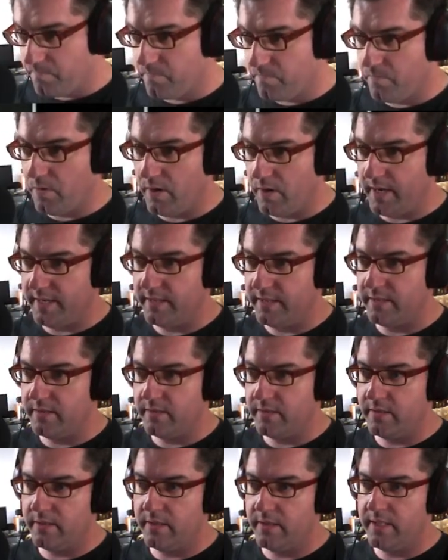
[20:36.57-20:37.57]
Right,
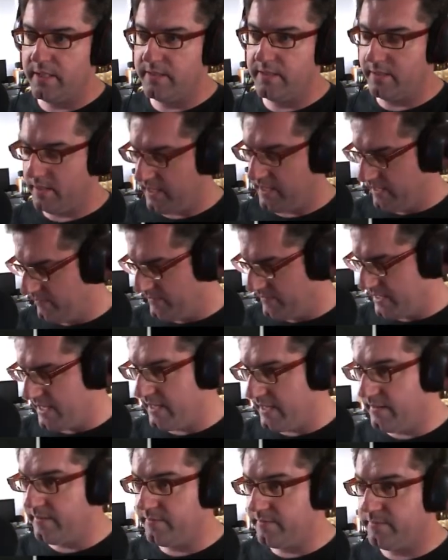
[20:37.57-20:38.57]
let's leave
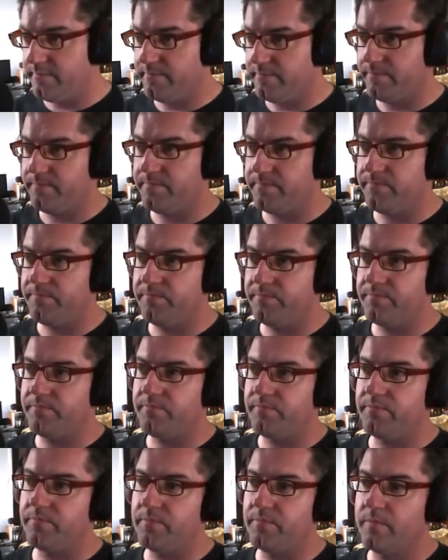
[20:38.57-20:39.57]
that.
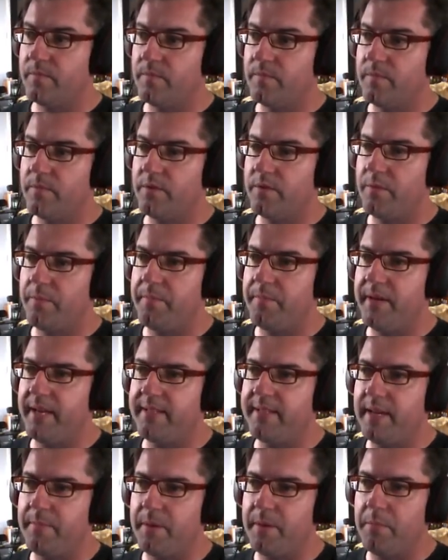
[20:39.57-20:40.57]
So we
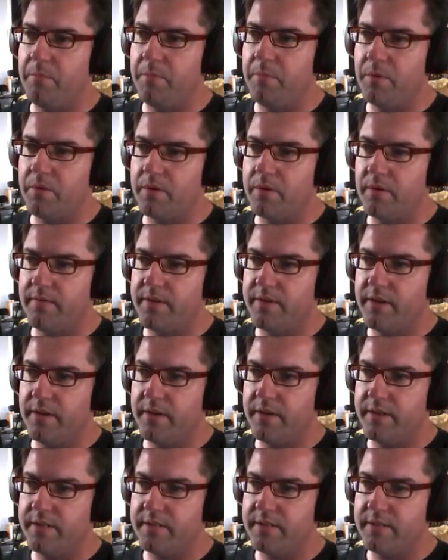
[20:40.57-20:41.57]
picked up a Book of
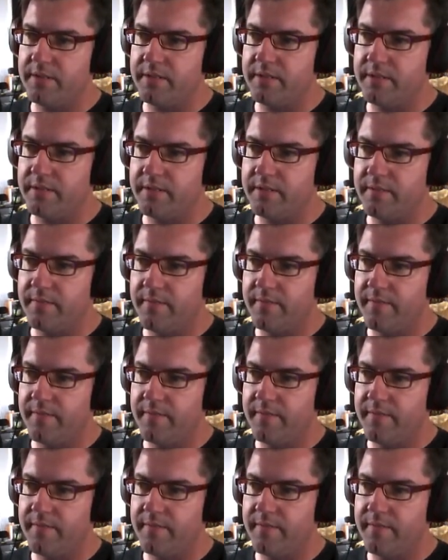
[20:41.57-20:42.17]
Curses.